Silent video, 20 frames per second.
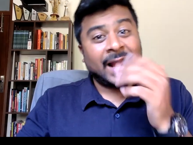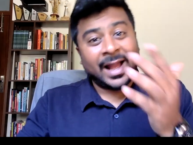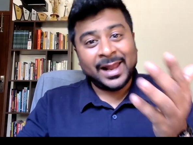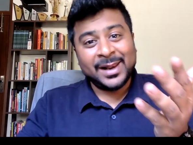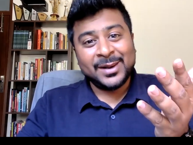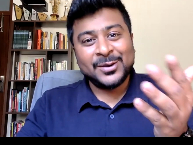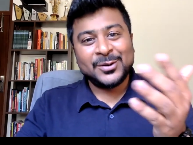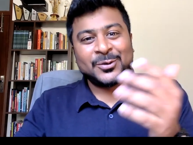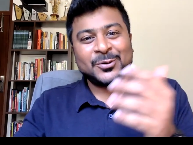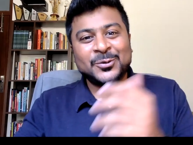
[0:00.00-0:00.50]

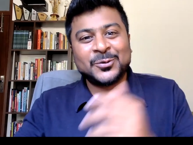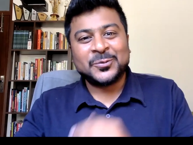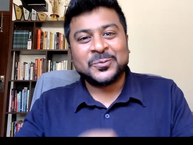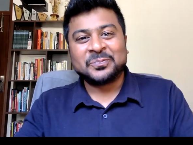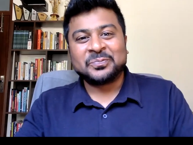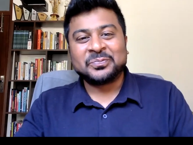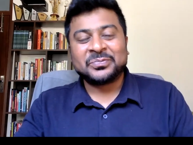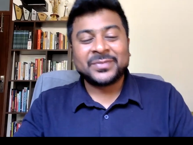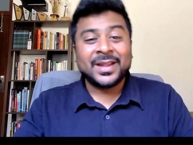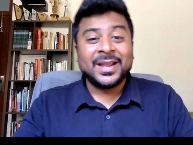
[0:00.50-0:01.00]
Hello,
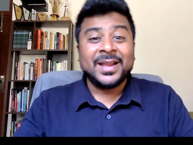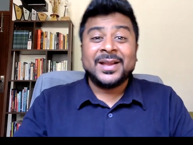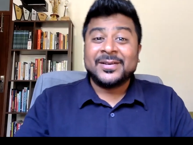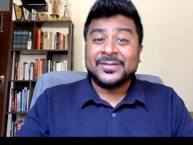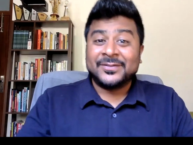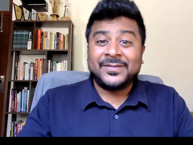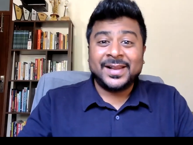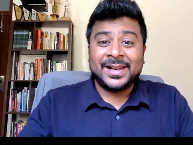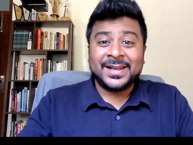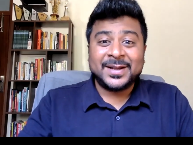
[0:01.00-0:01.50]

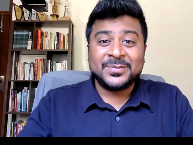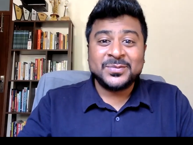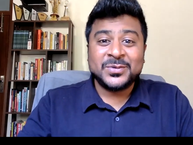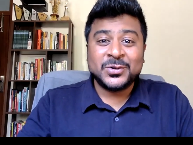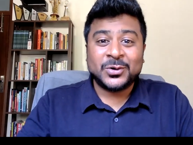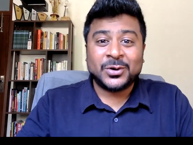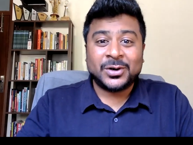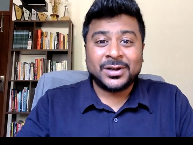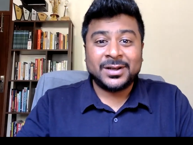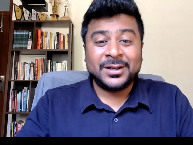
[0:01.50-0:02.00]
welcome
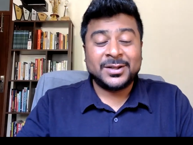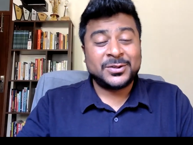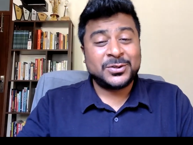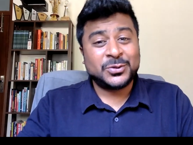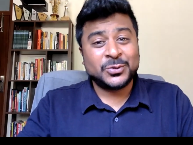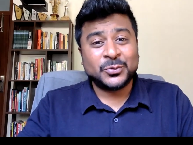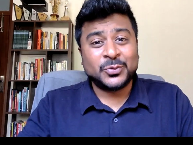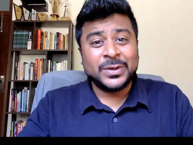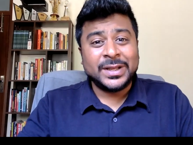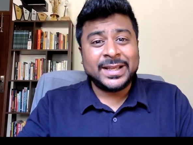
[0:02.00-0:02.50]
you all
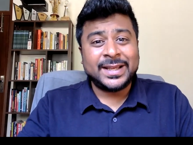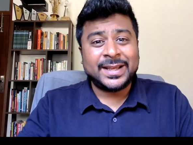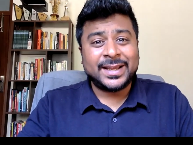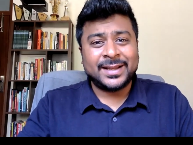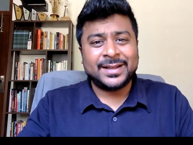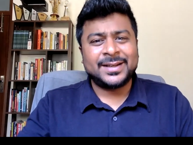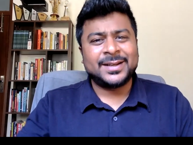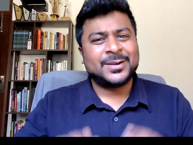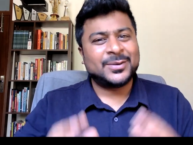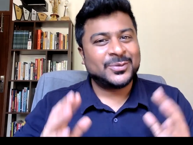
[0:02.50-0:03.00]
to
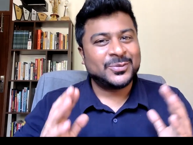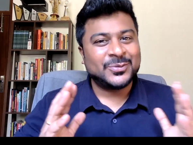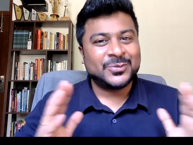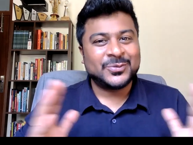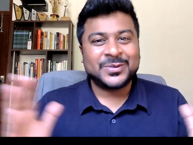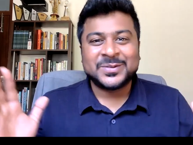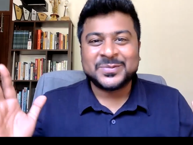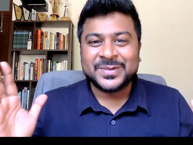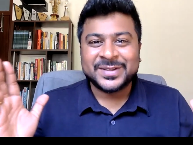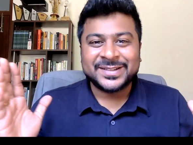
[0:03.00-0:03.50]
Weekend
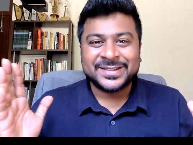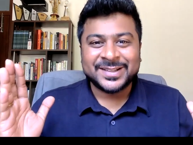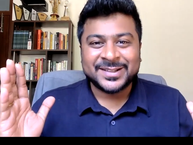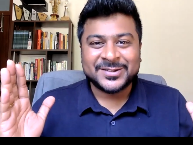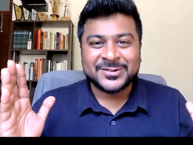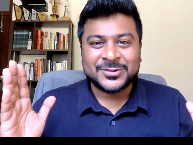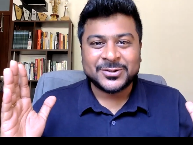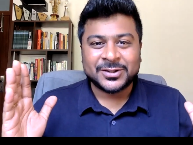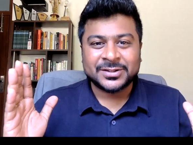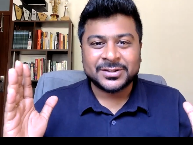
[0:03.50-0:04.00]
with
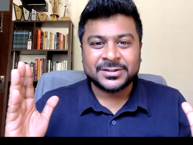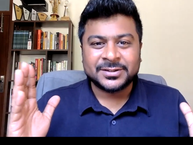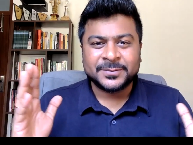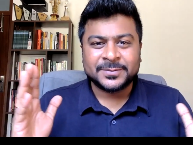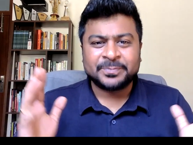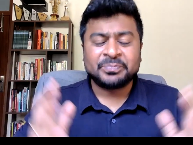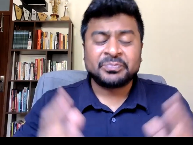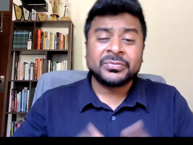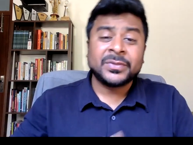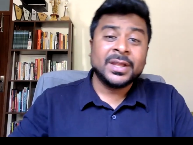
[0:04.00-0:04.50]
Business Doctor.
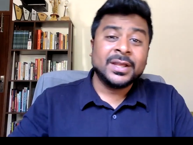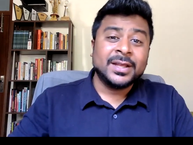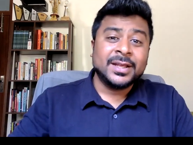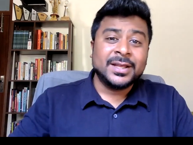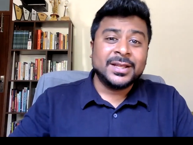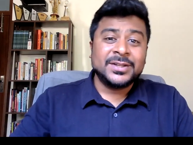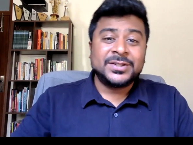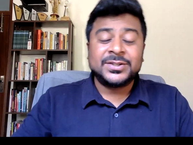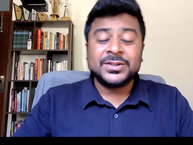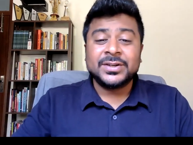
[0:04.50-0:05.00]

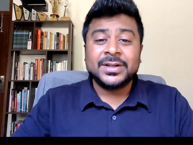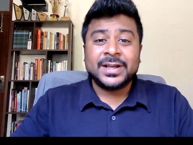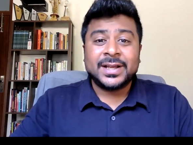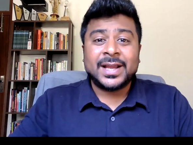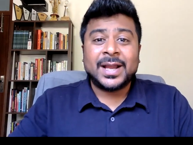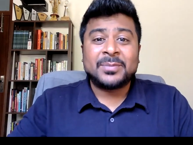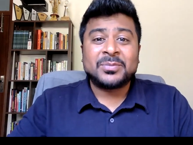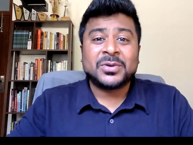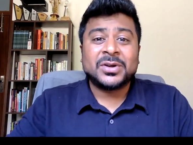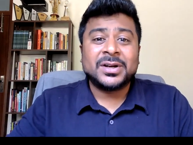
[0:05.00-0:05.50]

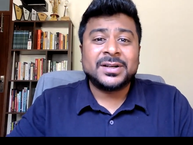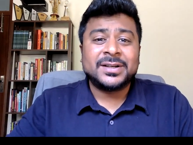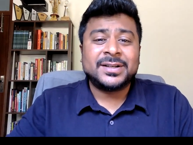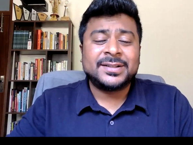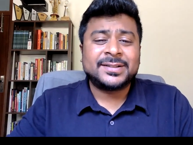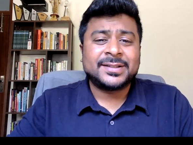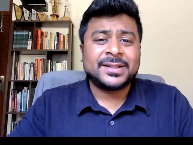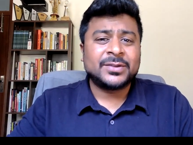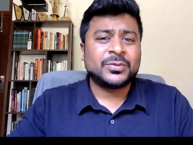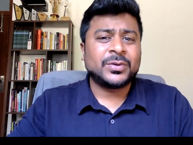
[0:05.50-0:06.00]
Today I'm going to
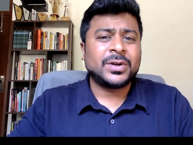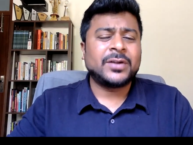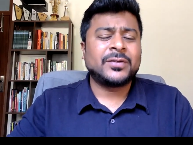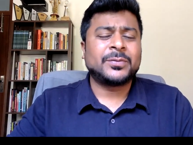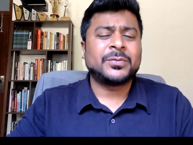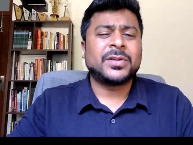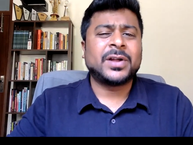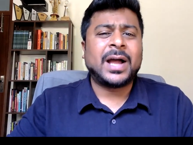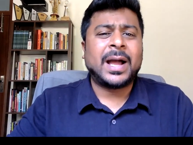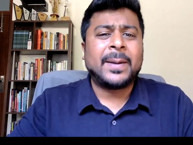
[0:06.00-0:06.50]
discuss one of
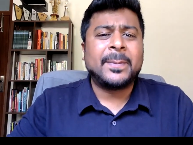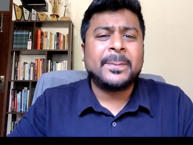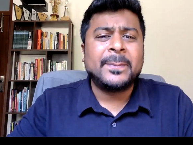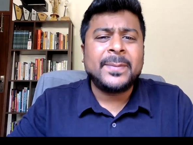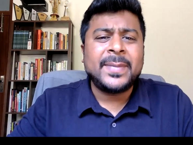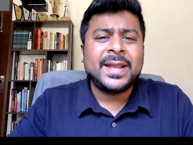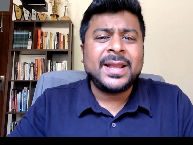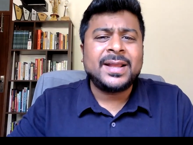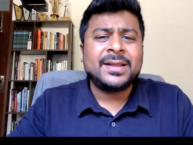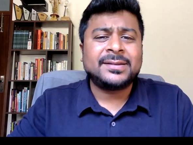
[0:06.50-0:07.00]
the
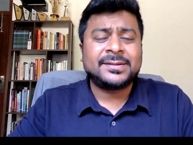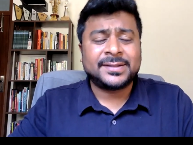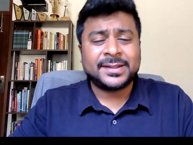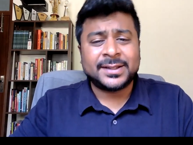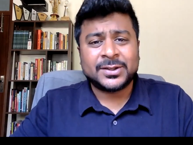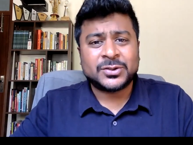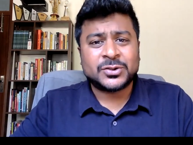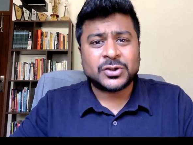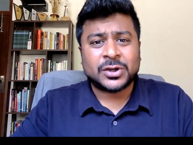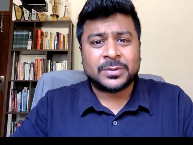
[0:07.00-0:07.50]

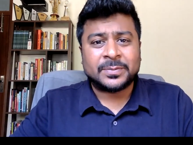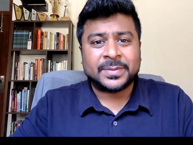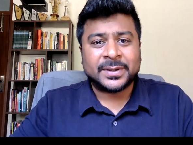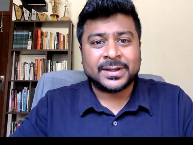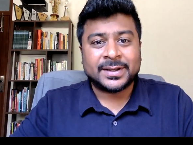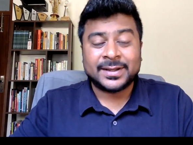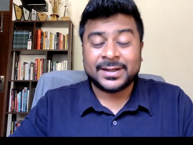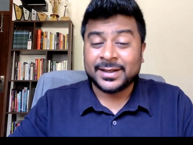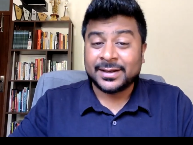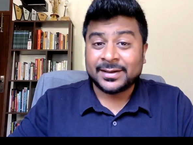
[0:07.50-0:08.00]
amazing
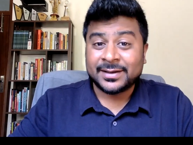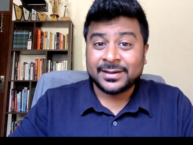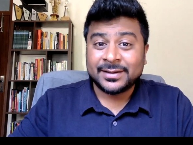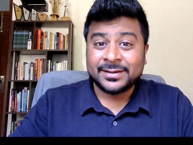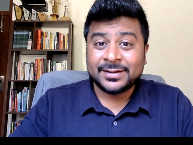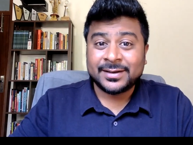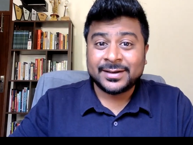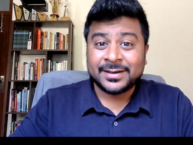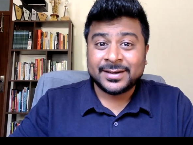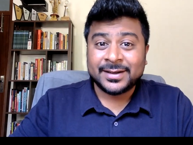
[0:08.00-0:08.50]
topic.
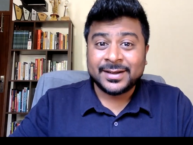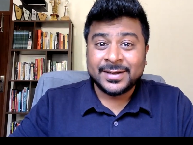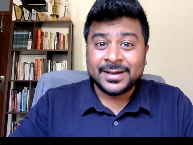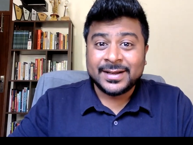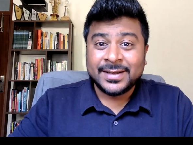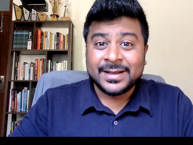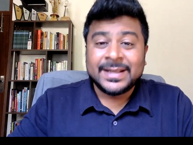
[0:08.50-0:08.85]
Yakandre